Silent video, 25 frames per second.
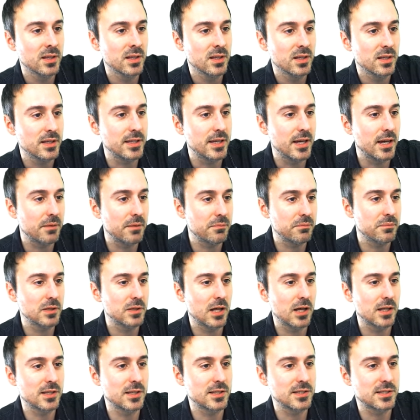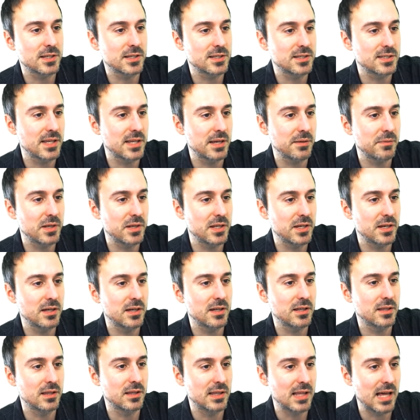Yep, Lolly's got the same idea.
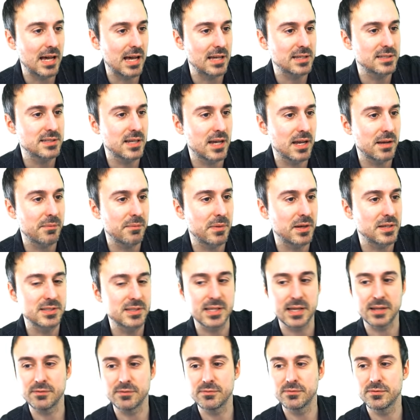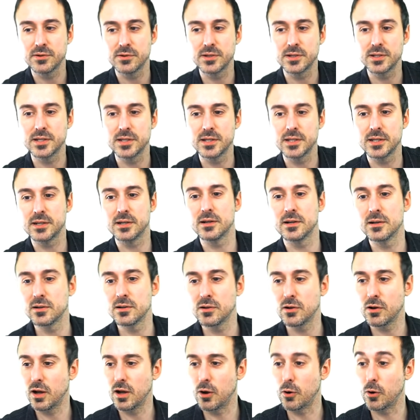The last time I set foot in here,
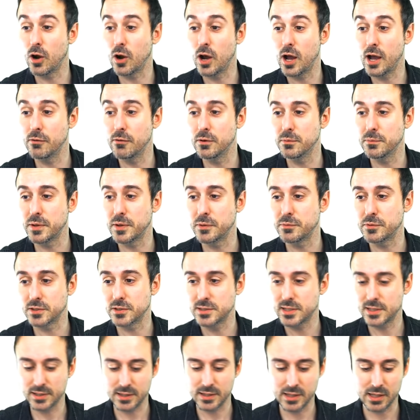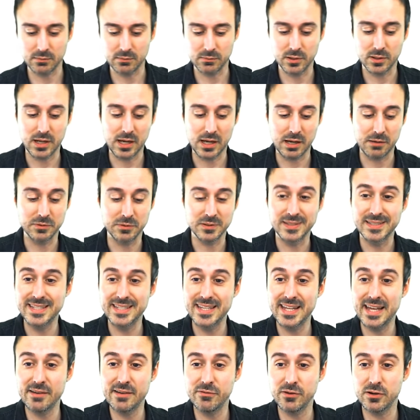or I will, maybe I'll take that one. I will
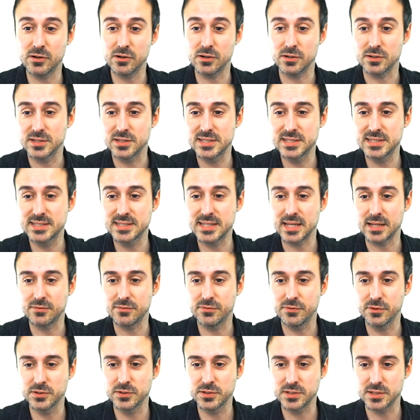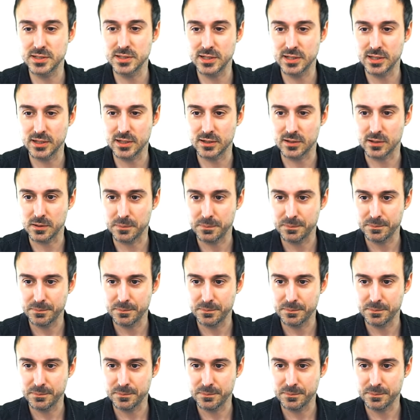never set foot in here.